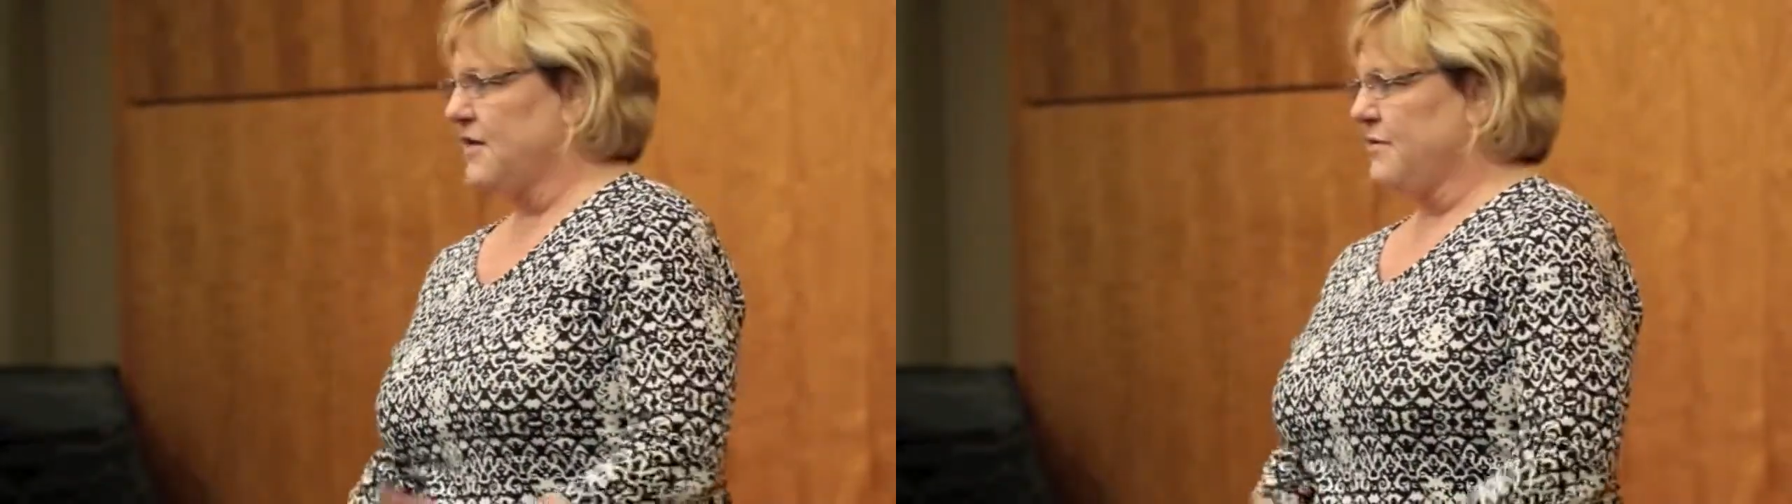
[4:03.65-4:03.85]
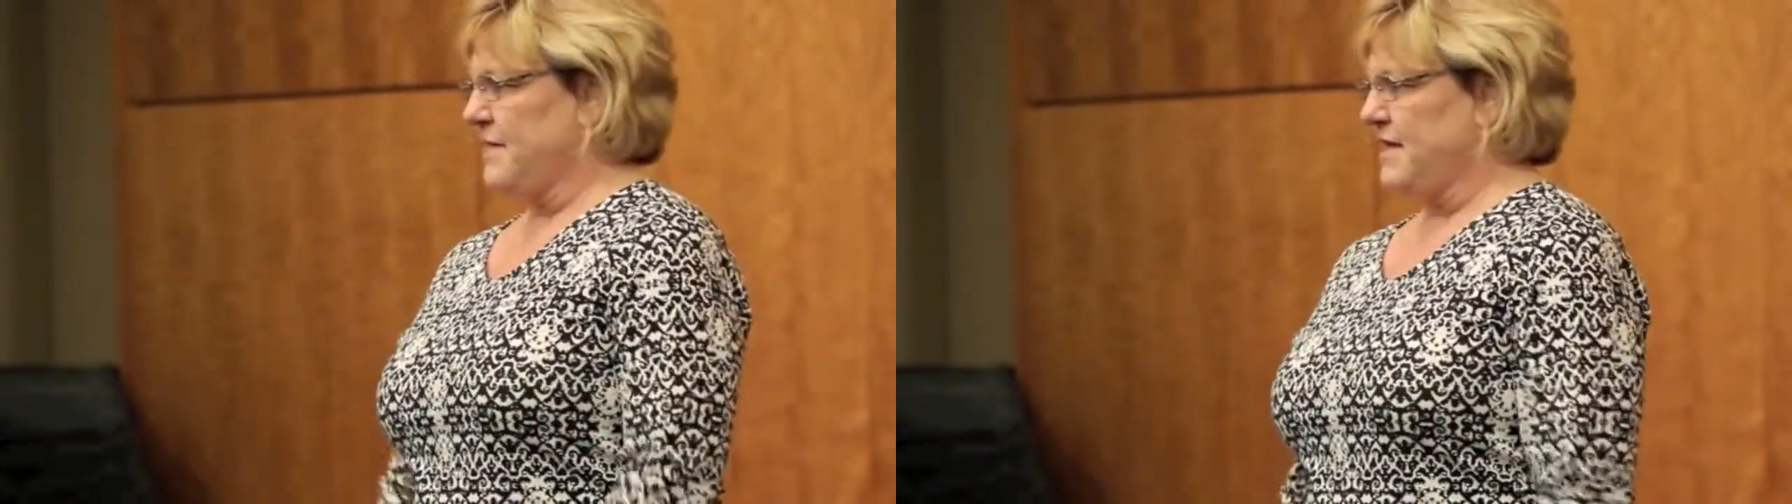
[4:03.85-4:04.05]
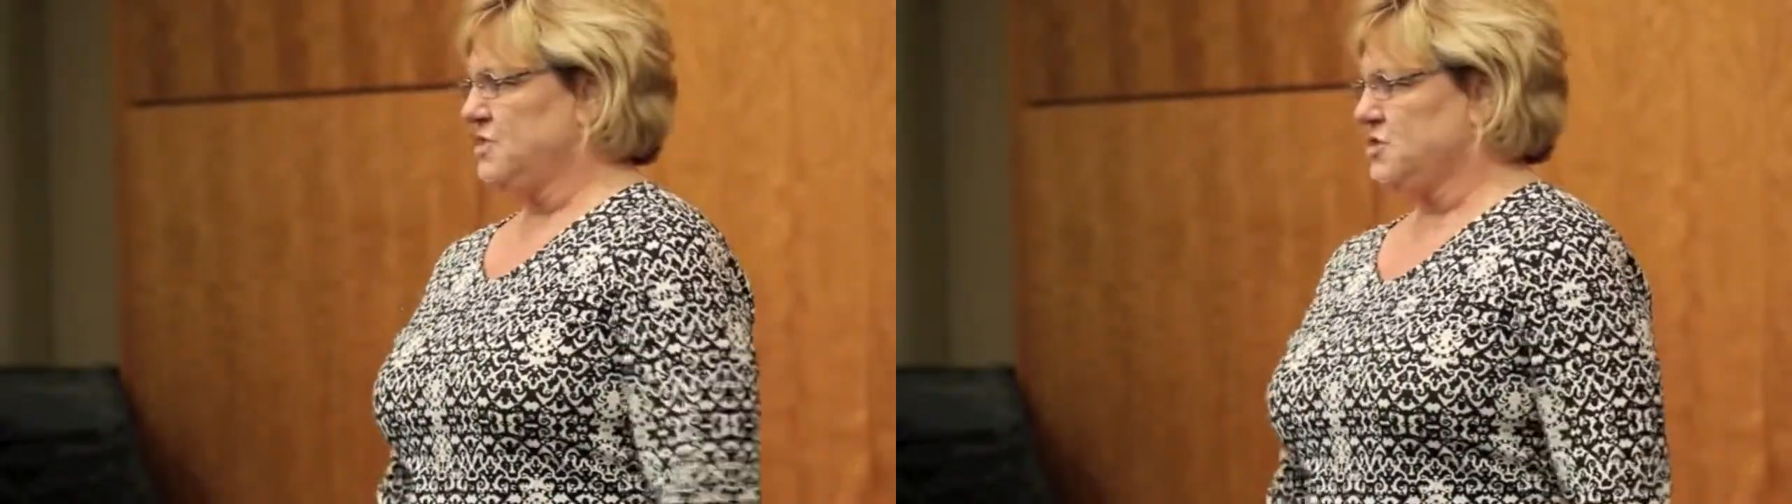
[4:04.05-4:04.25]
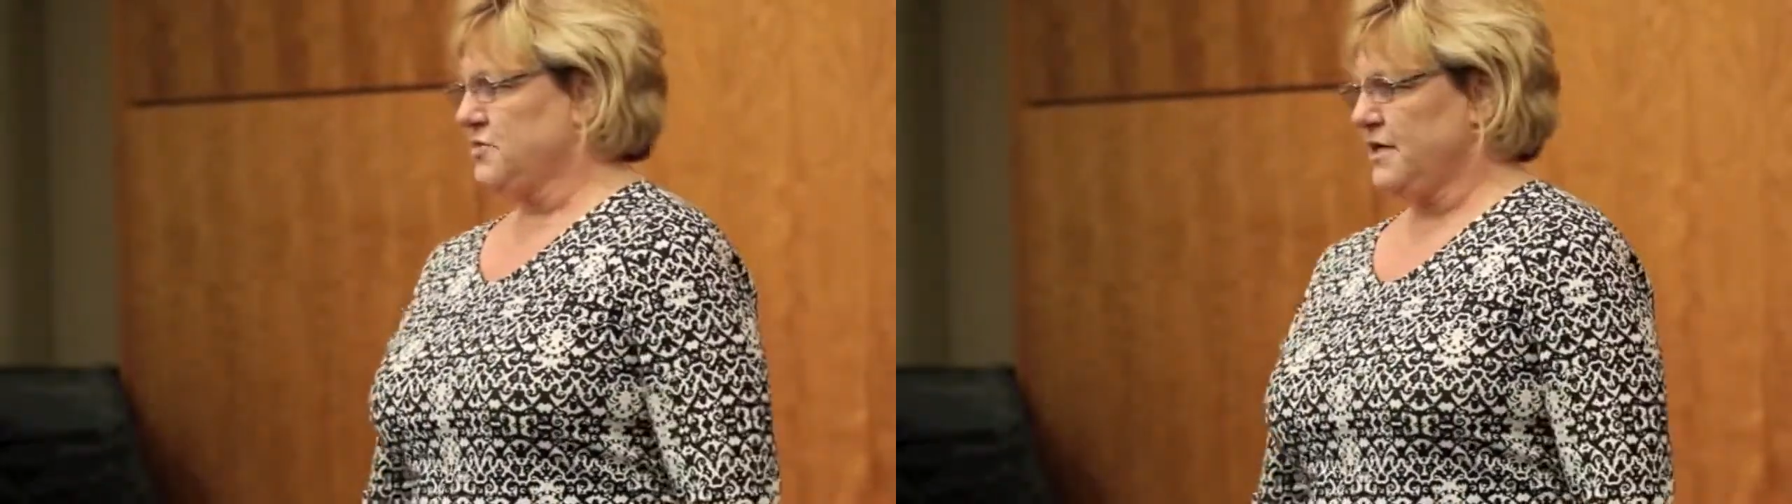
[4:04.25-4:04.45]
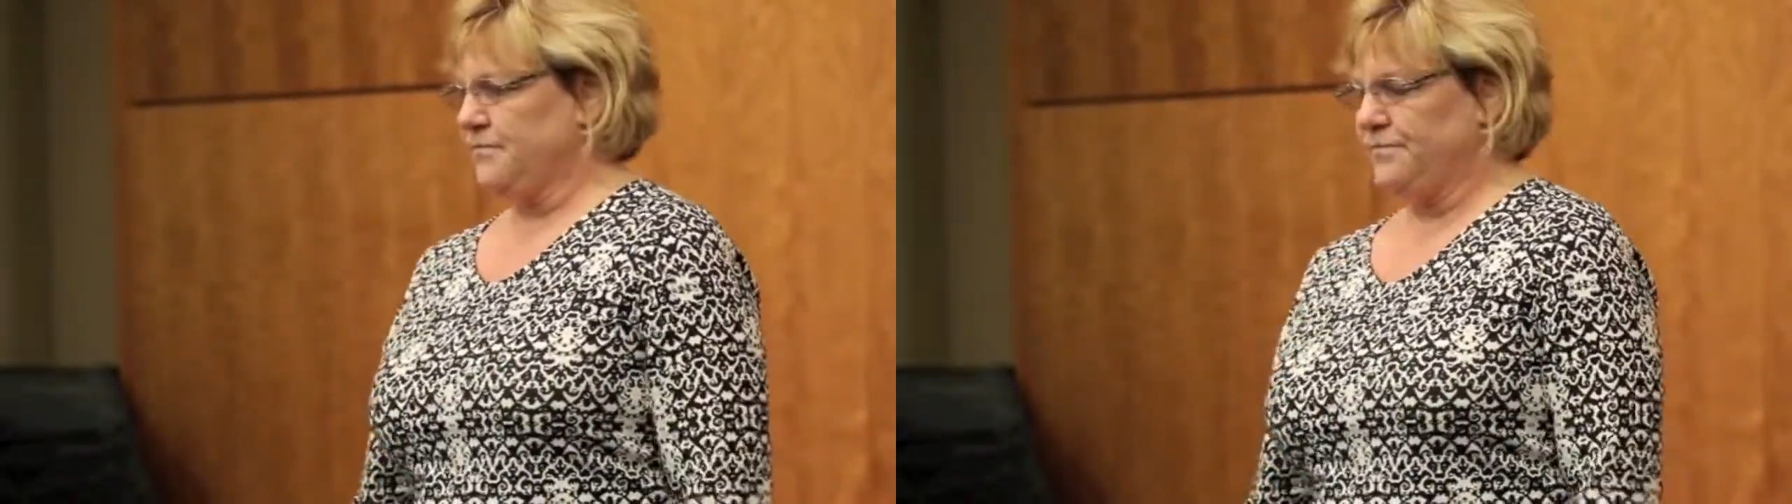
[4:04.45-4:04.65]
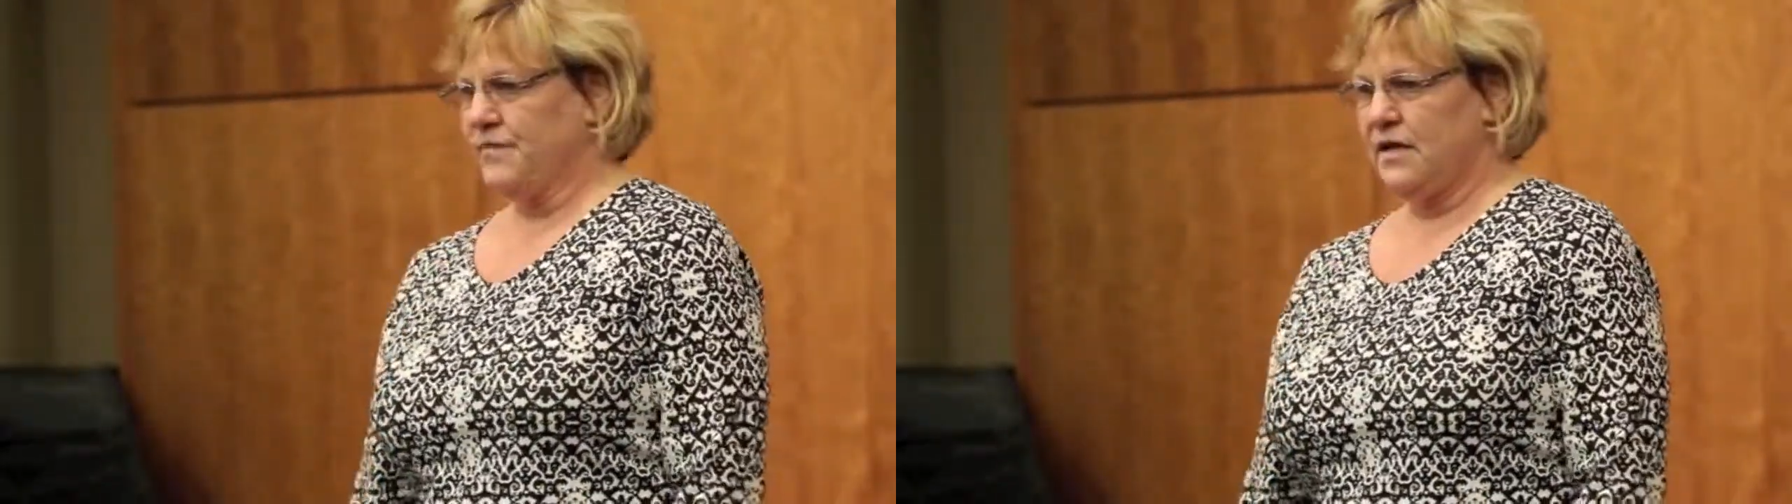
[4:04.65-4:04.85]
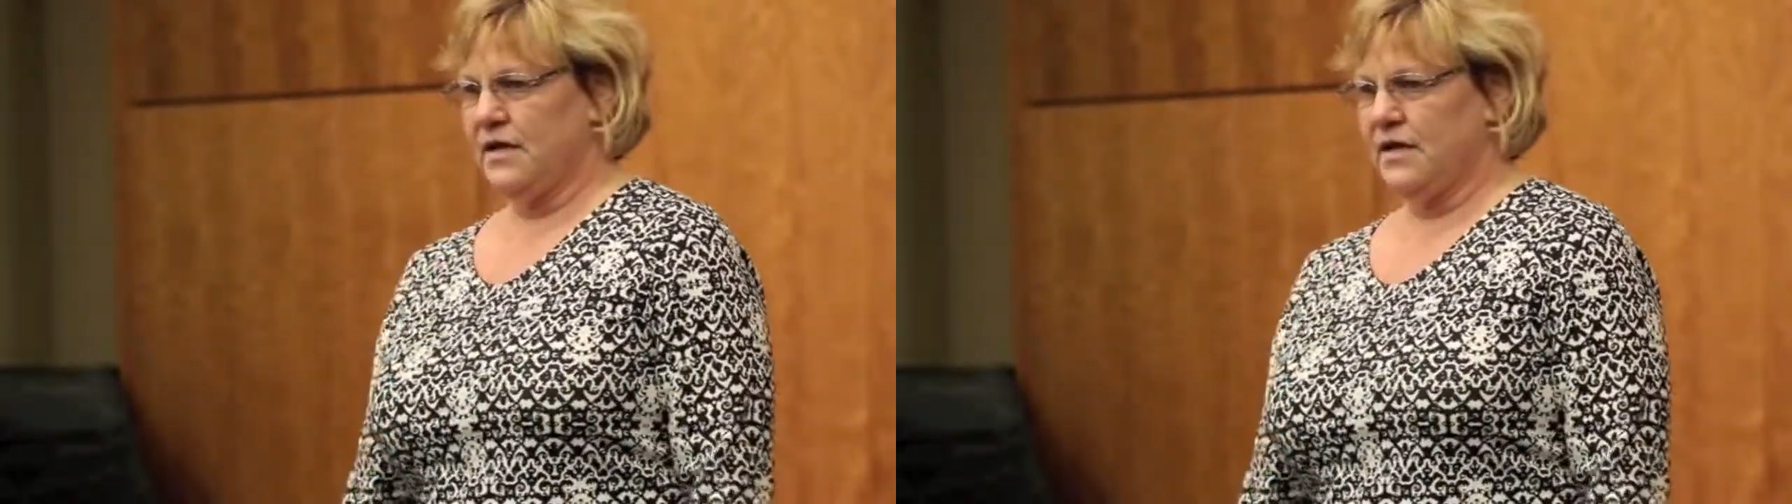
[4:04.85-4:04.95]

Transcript: down the main street,